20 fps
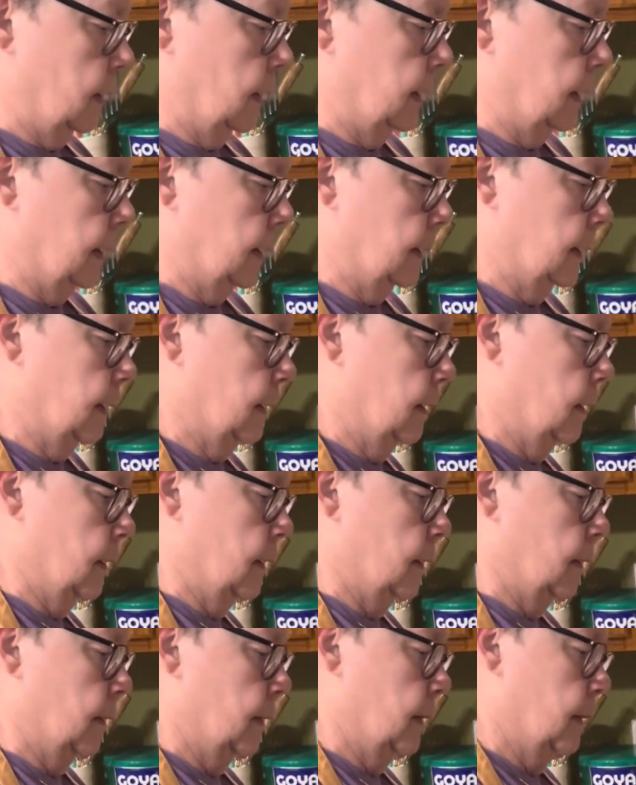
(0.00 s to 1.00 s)
You don't have
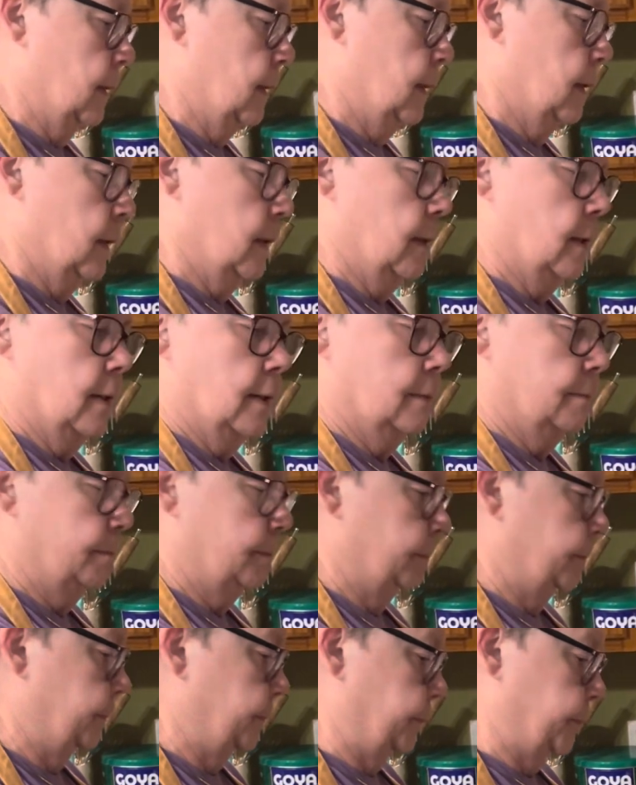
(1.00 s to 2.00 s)
to mess with it. You
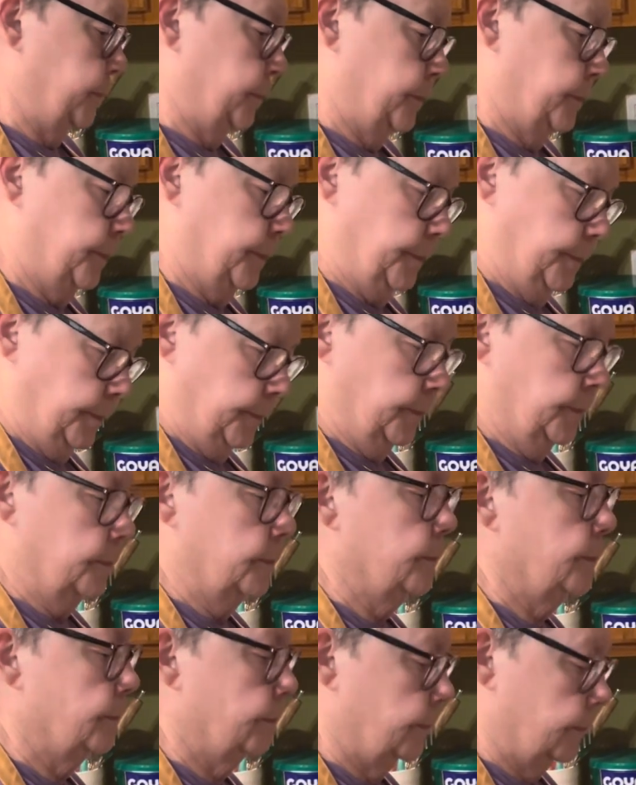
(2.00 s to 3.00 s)
just put it on the grill,
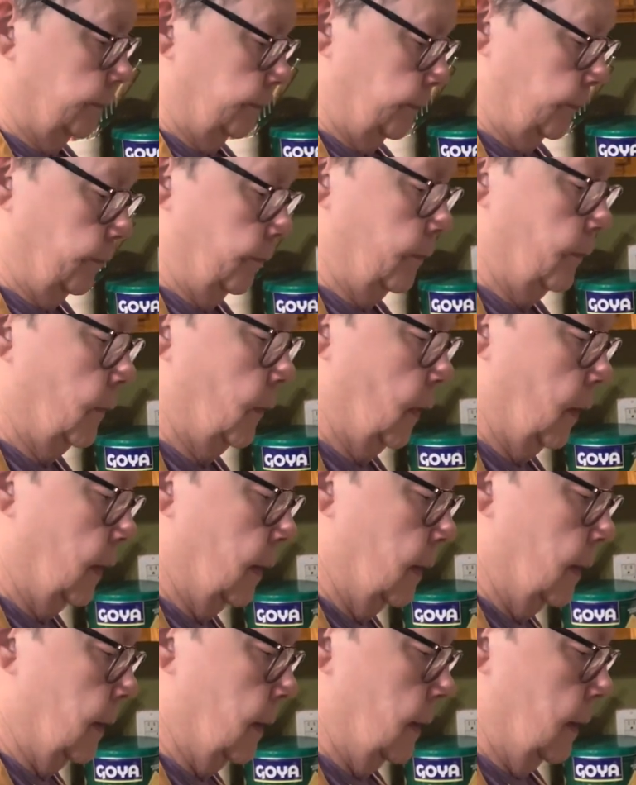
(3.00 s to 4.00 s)
leave it out there
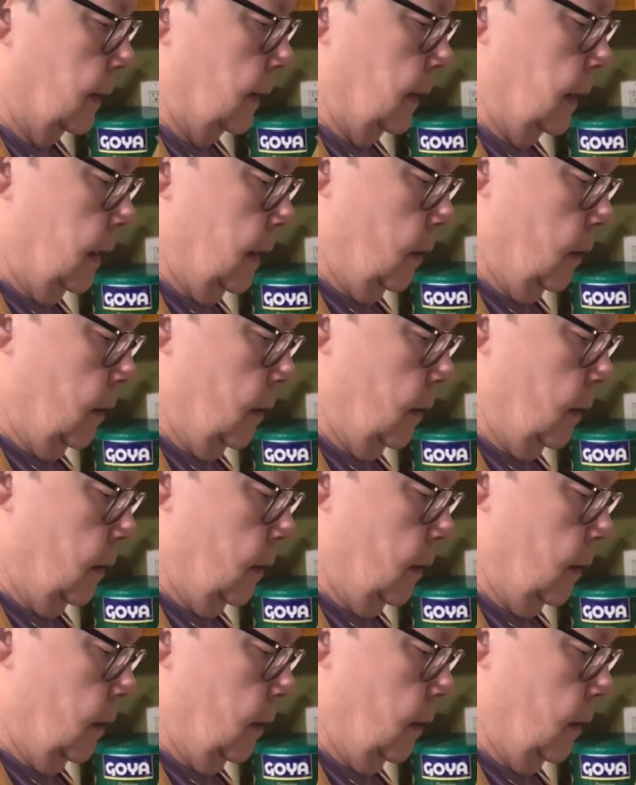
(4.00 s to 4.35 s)
for an